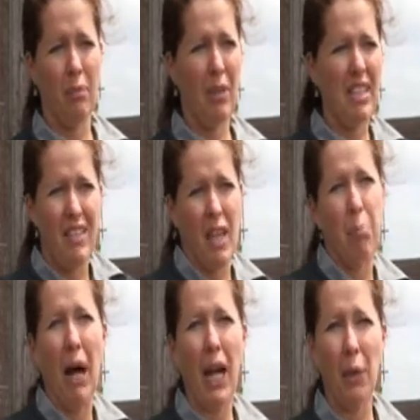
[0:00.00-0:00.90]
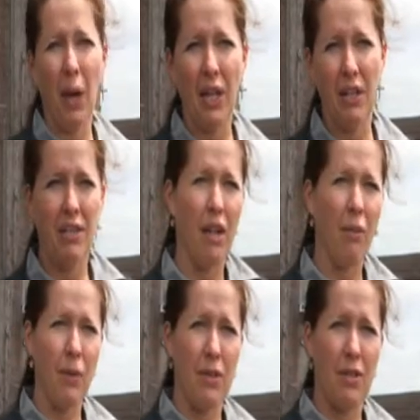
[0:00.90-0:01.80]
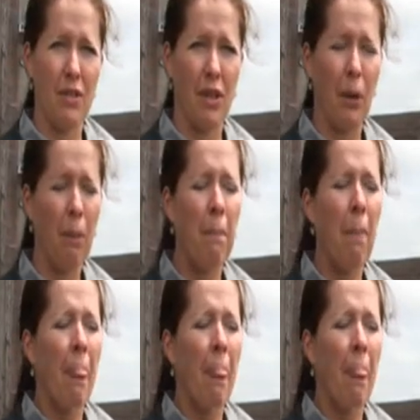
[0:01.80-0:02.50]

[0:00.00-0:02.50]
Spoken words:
places like Buy Right in San Francisco,